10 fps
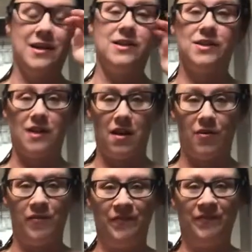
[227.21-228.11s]

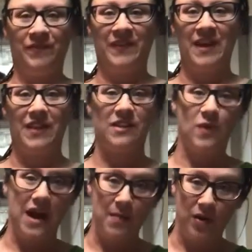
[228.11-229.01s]
So that's why
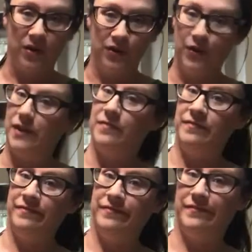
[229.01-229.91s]
I'm only doing
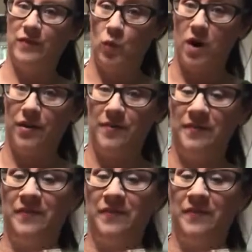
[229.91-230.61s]
the water.